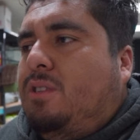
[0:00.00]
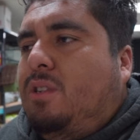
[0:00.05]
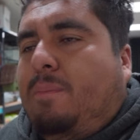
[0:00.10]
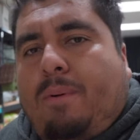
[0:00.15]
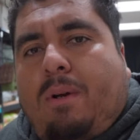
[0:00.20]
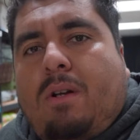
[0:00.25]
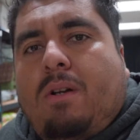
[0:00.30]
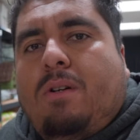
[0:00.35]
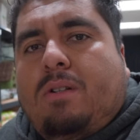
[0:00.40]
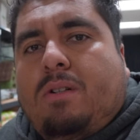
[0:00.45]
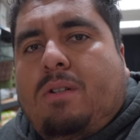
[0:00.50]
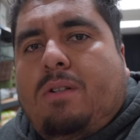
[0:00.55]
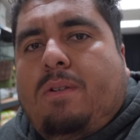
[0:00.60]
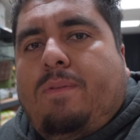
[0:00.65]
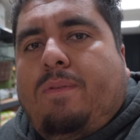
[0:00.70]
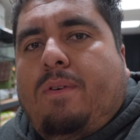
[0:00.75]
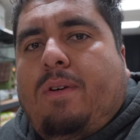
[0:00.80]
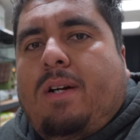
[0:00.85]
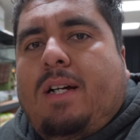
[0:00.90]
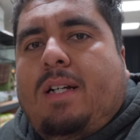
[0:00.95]
super local
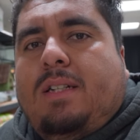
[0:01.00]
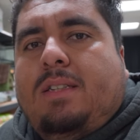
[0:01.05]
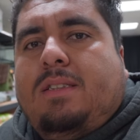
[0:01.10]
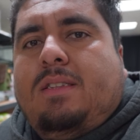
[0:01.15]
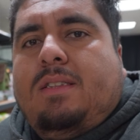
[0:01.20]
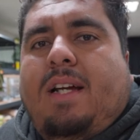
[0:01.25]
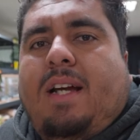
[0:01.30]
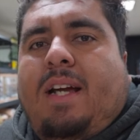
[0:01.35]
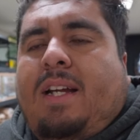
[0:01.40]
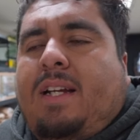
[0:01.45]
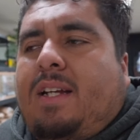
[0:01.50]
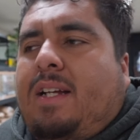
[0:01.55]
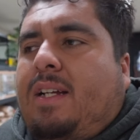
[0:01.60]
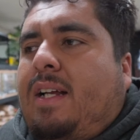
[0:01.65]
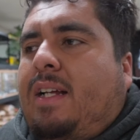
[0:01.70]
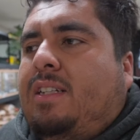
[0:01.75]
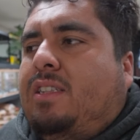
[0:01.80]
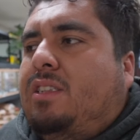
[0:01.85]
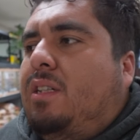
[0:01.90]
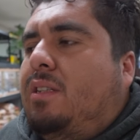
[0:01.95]
for us, and
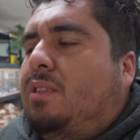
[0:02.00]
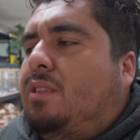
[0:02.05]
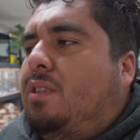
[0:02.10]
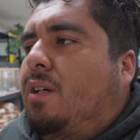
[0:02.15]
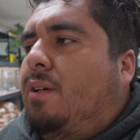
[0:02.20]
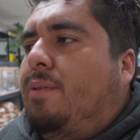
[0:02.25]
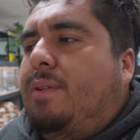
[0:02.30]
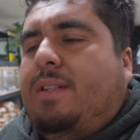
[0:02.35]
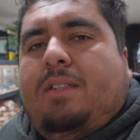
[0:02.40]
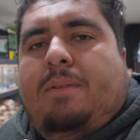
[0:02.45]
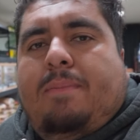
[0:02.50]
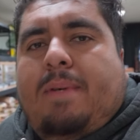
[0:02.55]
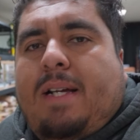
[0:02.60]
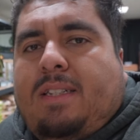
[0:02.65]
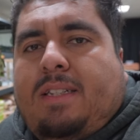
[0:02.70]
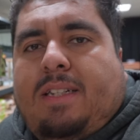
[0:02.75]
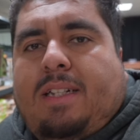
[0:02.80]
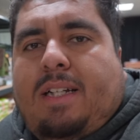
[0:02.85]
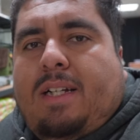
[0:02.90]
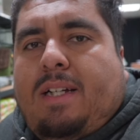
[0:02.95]
it's just always
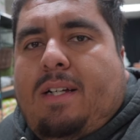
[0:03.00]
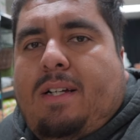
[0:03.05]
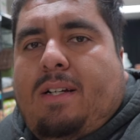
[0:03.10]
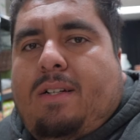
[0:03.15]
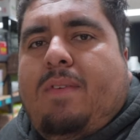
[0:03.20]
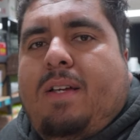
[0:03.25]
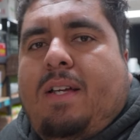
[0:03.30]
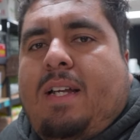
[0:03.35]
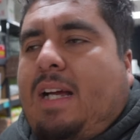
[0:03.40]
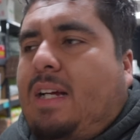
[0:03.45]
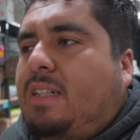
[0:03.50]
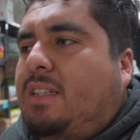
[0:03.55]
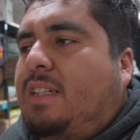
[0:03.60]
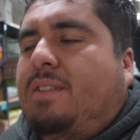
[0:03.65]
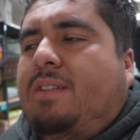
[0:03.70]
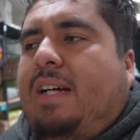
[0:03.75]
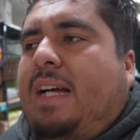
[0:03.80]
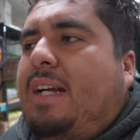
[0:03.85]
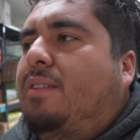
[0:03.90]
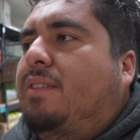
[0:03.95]
amazing here. And I
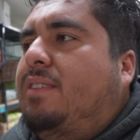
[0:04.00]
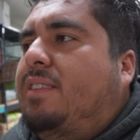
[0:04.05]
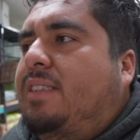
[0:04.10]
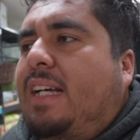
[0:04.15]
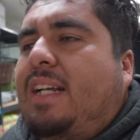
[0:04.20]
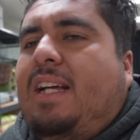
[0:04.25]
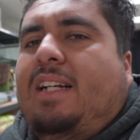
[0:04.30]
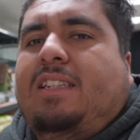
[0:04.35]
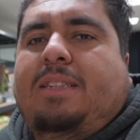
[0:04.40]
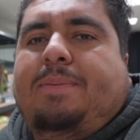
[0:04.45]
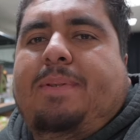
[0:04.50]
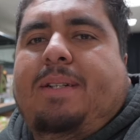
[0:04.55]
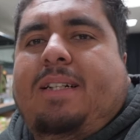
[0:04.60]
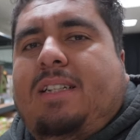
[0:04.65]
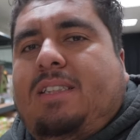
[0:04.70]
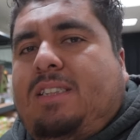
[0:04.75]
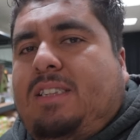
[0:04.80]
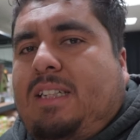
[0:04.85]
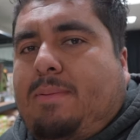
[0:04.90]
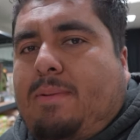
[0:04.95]
don't, I don't say that just
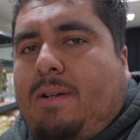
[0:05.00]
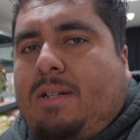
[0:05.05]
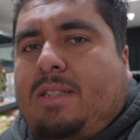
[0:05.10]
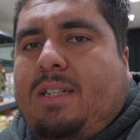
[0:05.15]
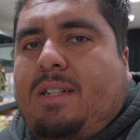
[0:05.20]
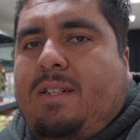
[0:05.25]
because she works